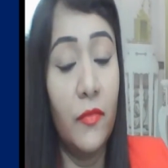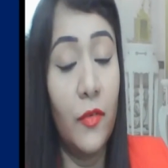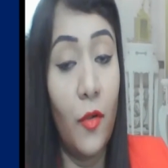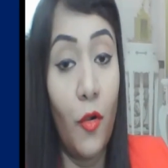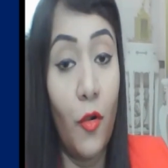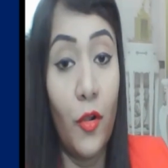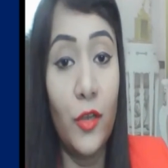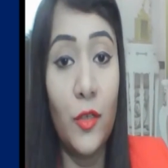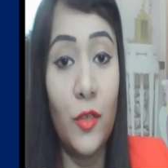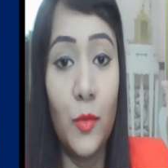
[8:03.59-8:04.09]

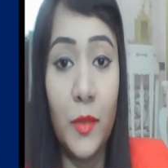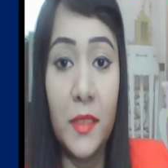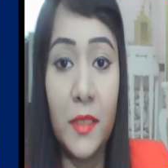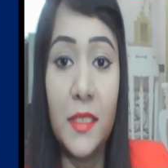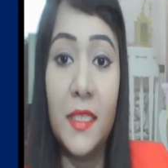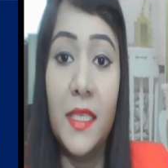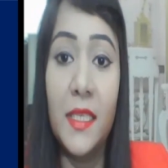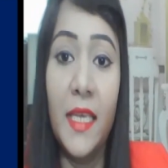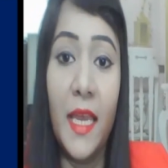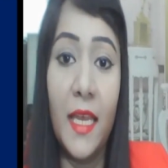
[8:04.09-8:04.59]
or towards
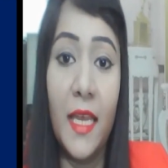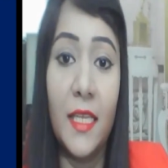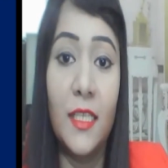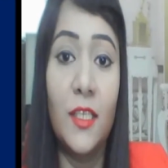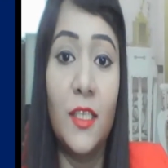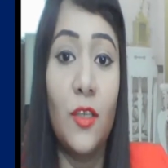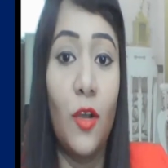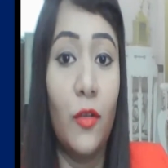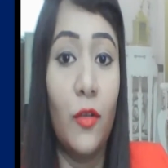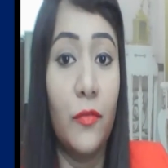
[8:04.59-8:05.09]
the end
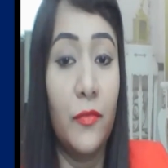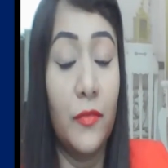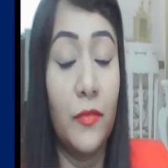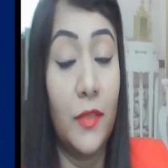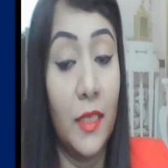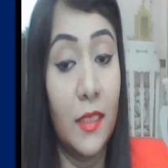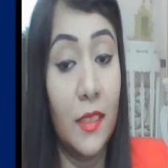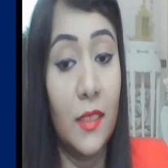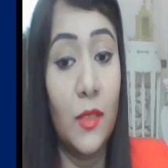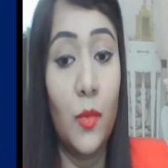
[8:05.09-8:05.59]
of
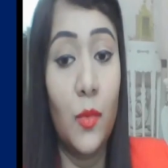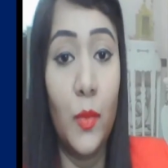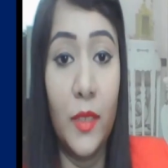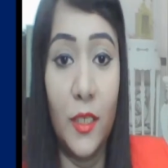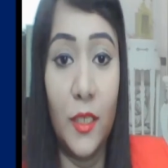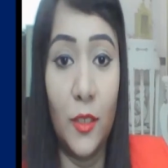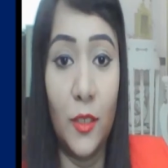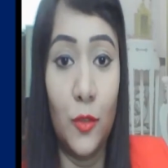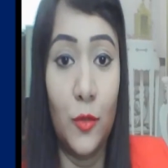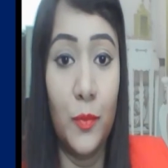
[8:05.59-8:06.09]
this
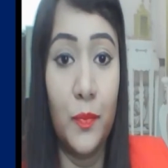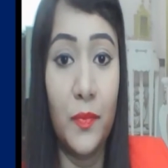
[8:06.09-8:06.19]
video.